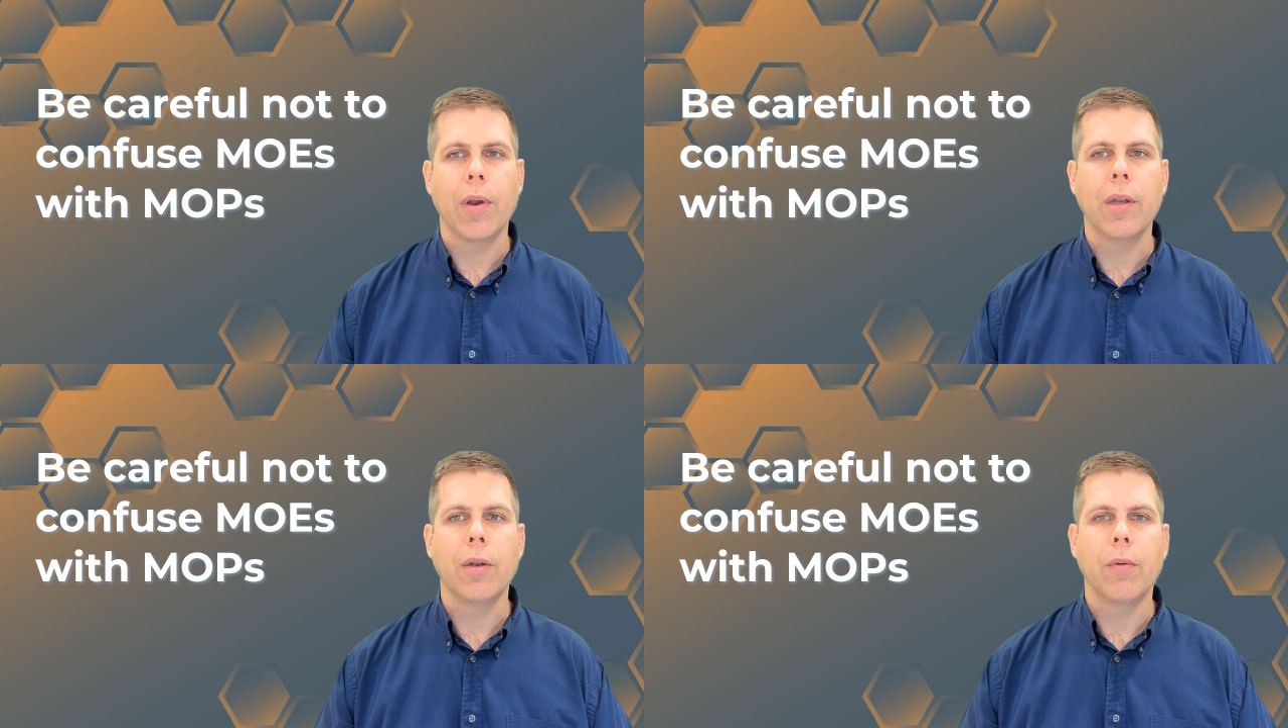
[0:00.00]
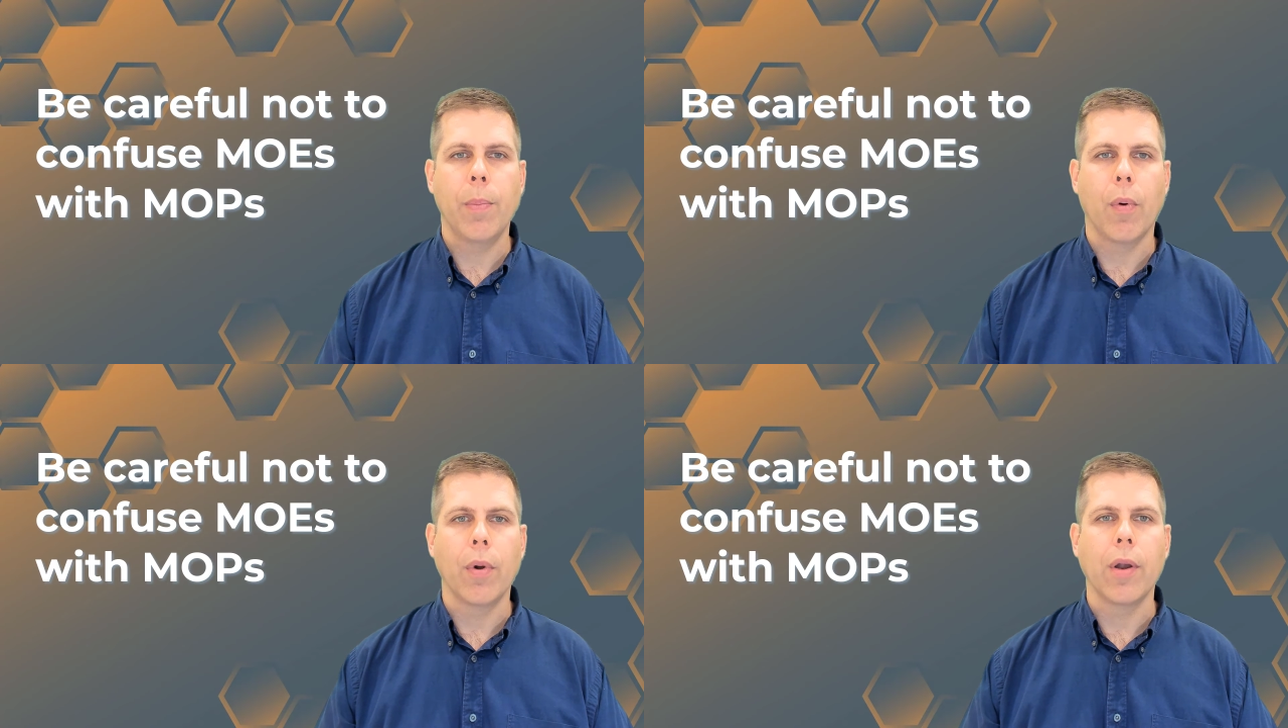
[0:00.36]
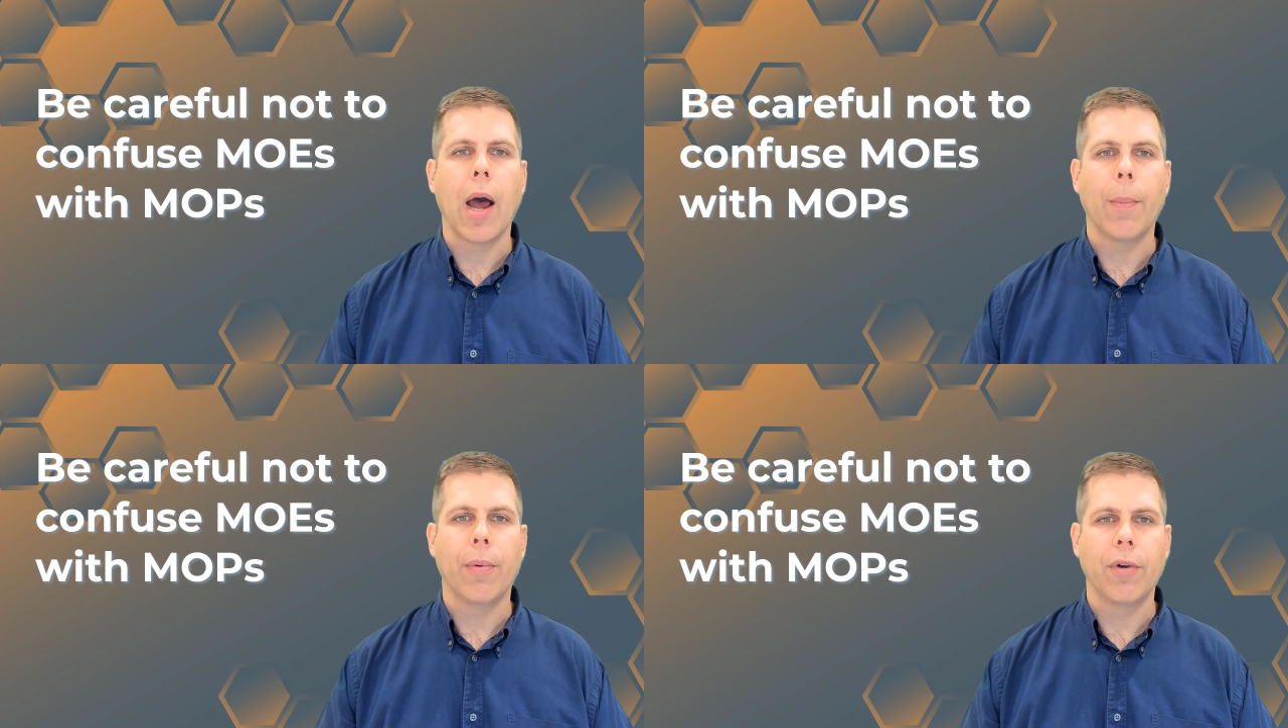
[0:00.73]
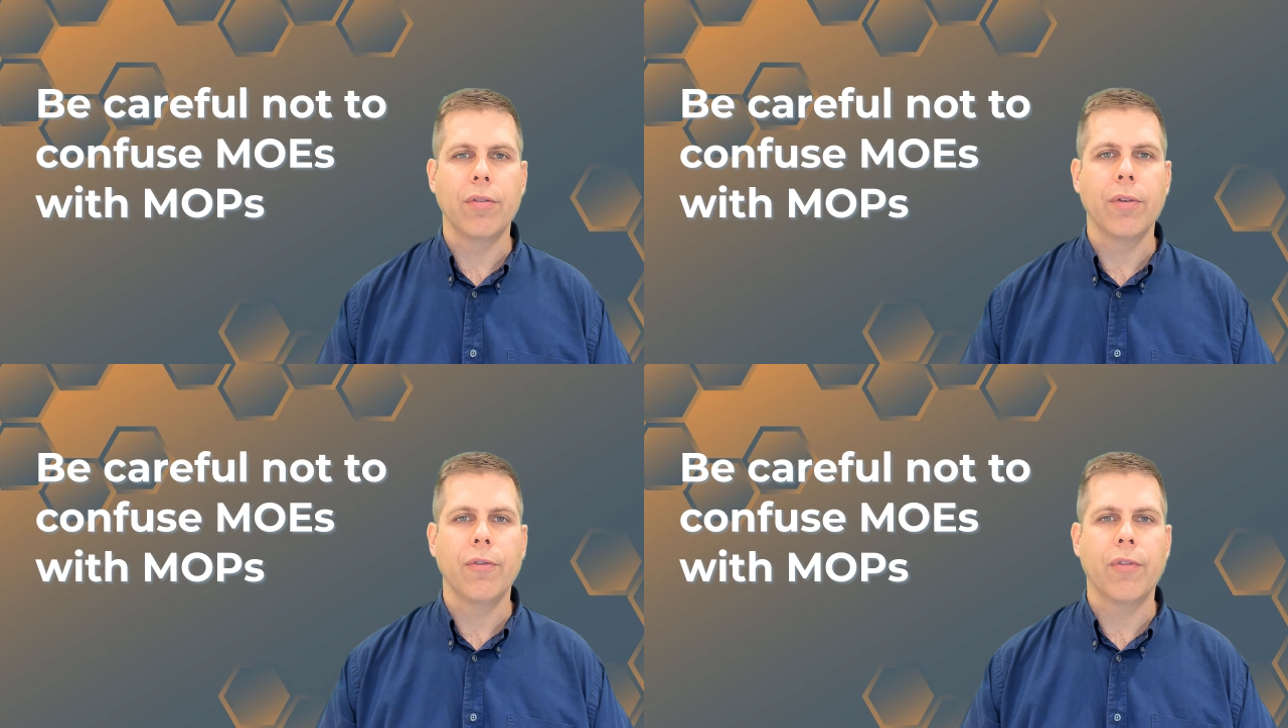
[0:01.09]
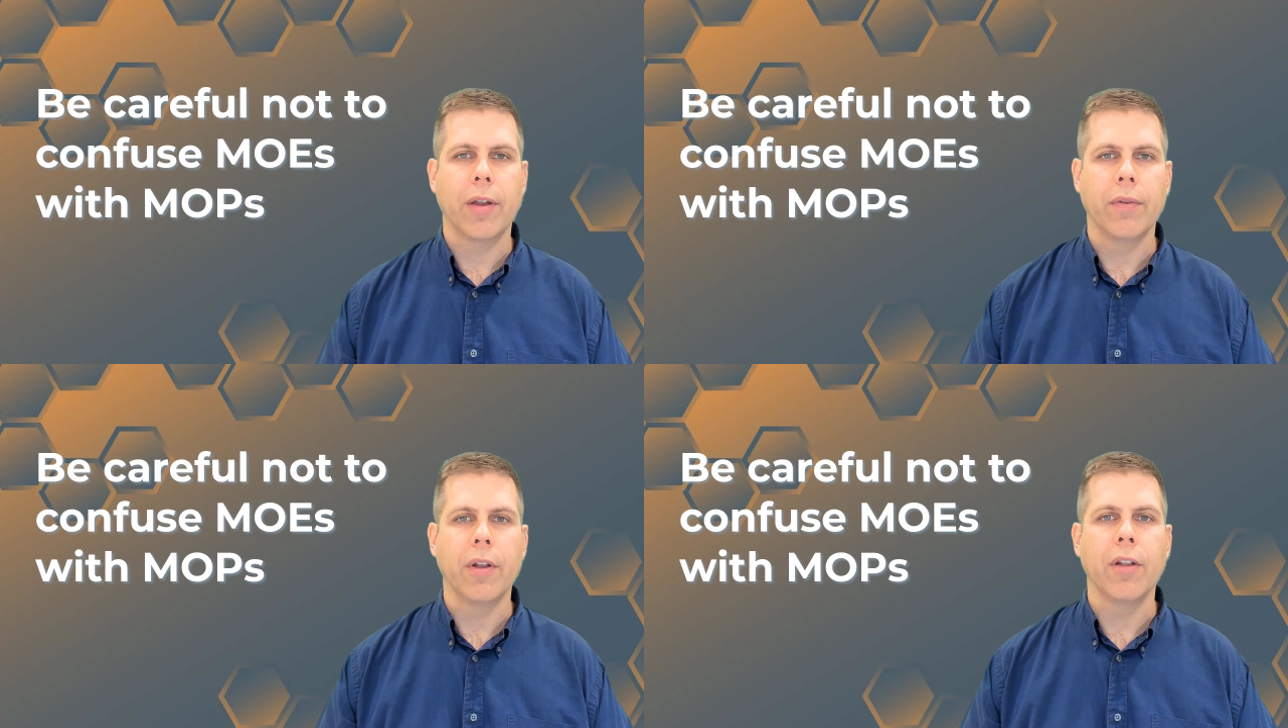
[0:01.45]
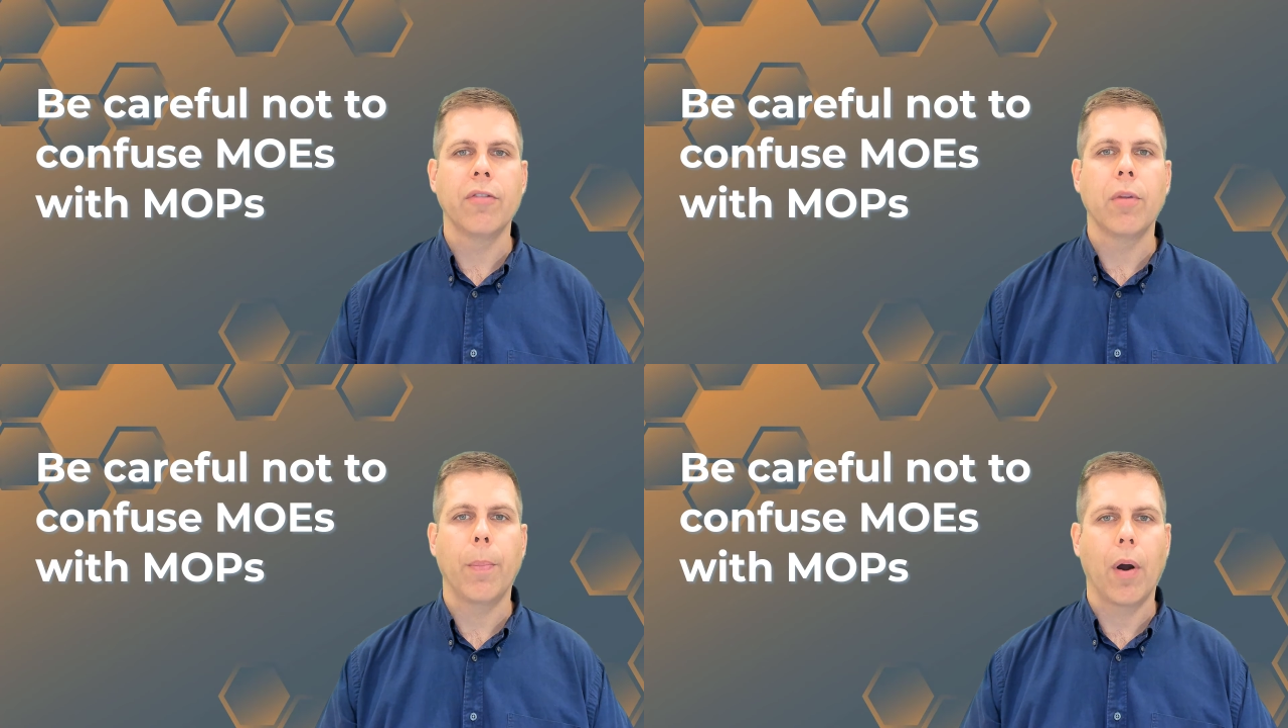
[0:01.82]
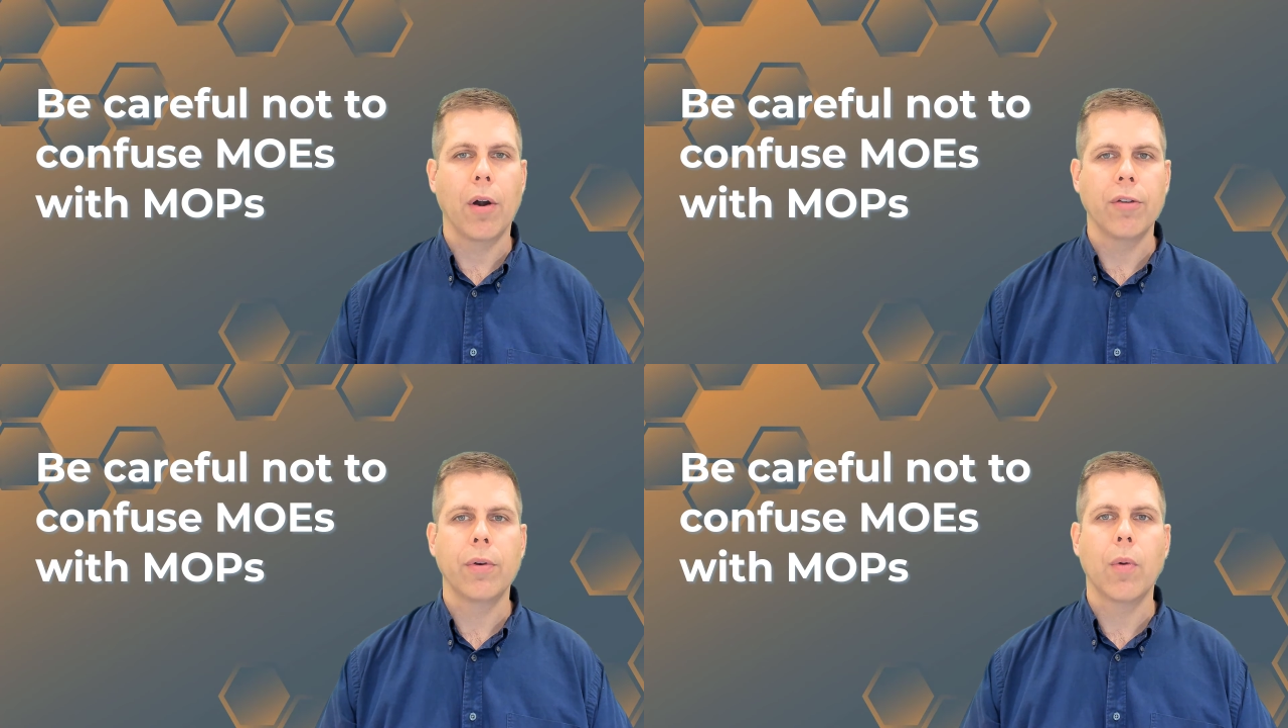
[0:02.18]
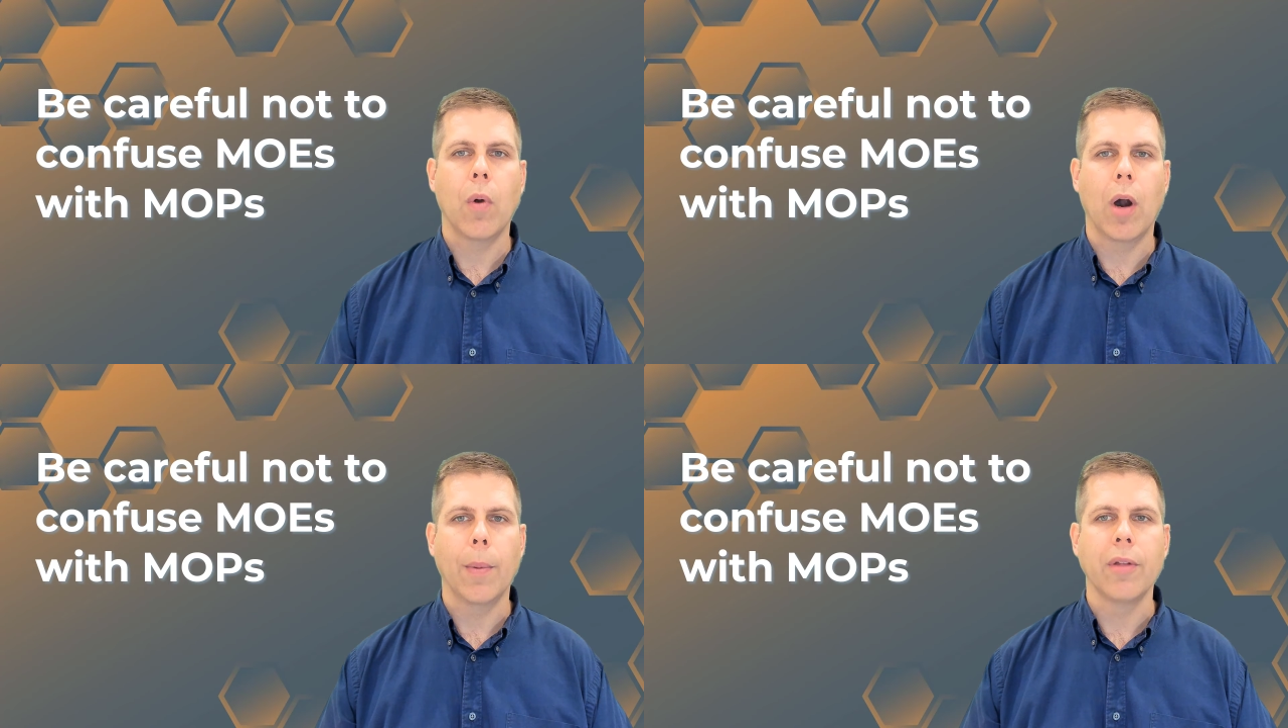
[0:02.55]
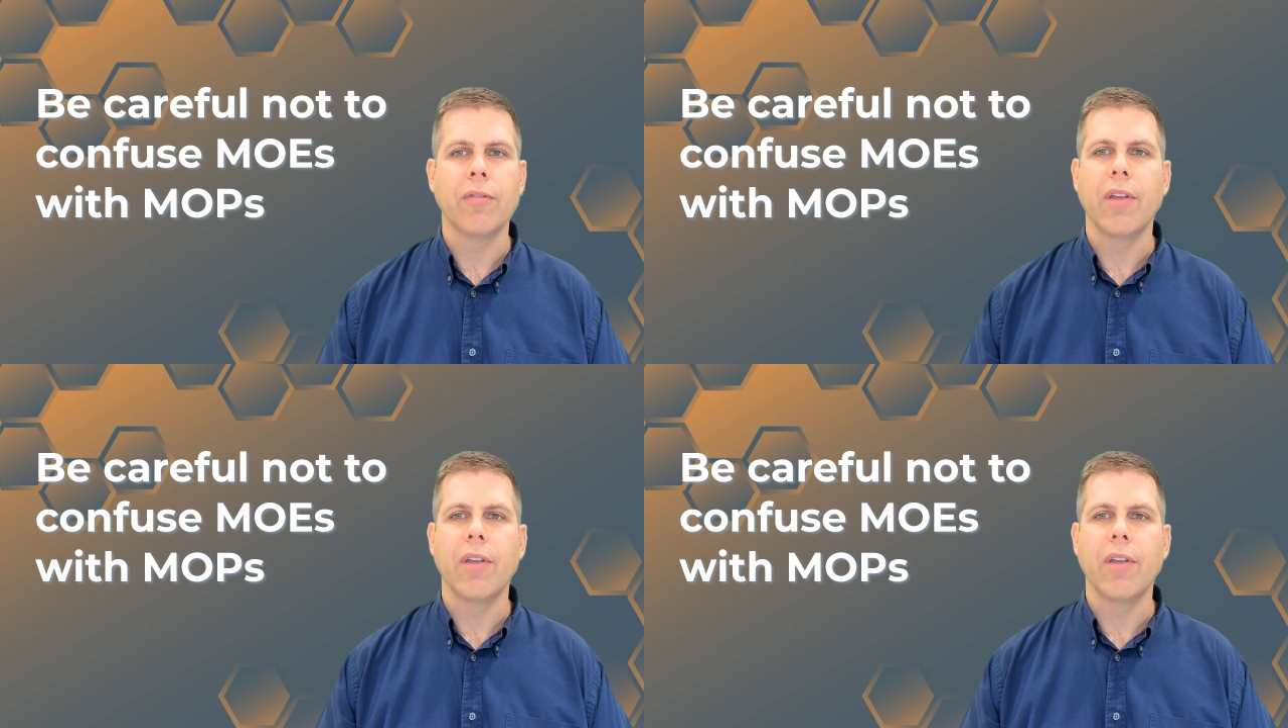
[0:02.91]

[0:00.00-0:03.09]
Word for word: and reporting operational effectiveness to parse requirements